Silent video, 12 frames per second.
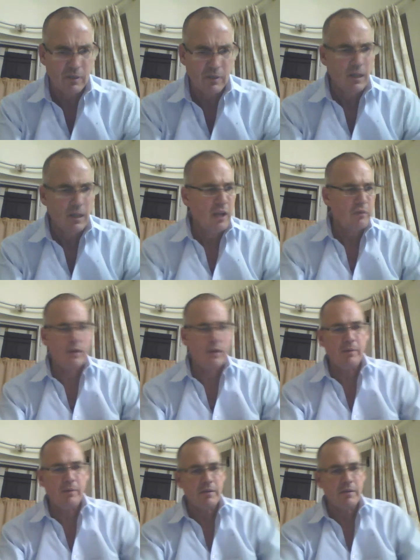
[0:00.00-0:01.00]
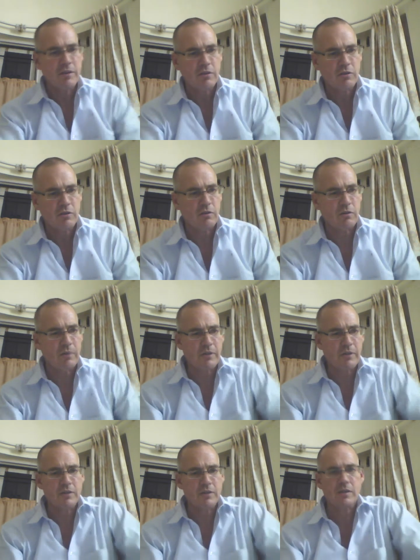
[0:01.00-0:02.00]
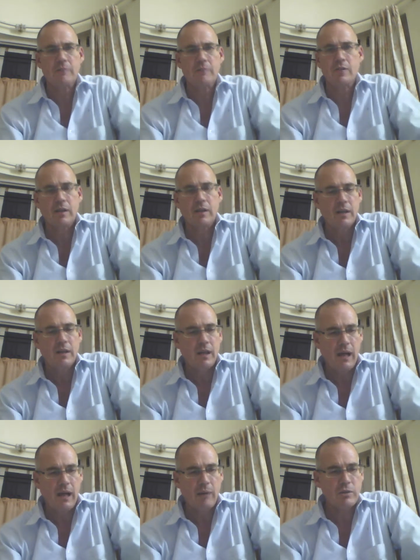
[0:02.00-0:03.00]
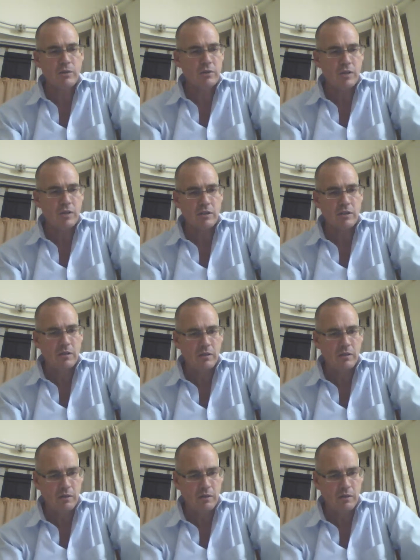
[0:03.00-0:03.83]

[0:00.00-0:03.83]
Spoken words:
So, for anybody that's concerned about this subject, I would suggest